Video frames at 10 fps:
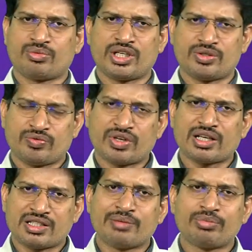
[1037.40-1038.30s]
management. For
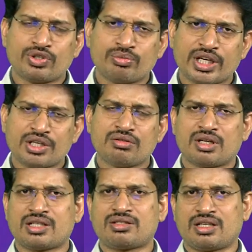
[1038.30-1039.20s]
example, to make you
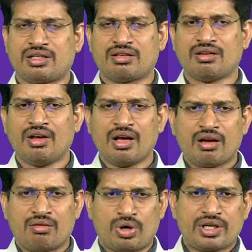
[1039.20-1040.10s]
understand
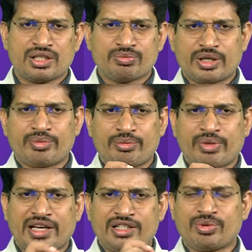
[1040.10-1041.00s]
what is meant by
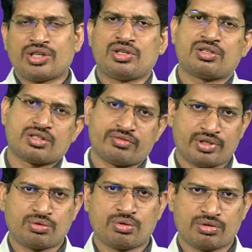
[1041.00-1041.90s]
maximization of
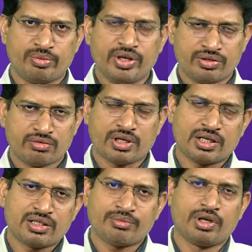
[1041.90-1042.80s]
resource means. For
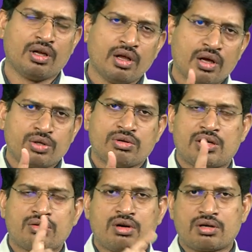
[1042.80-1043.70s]
example, you
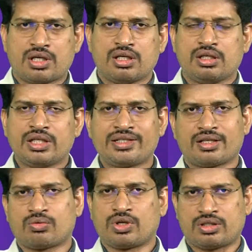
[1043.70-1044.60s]
have got a liter
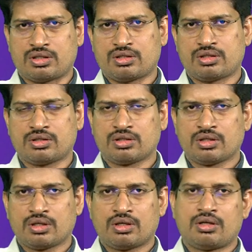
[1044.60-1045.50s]
water uh,
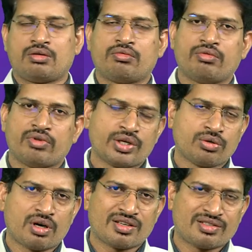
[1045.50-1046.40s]
when
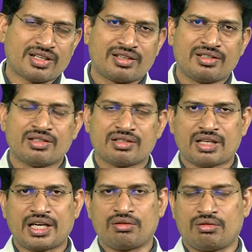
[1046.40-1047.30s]
you are stuck in a
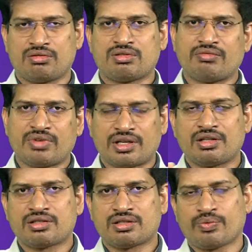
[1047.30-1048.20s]
cyclone somewhere
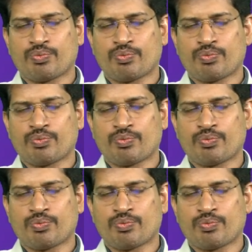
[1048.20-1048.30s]
else,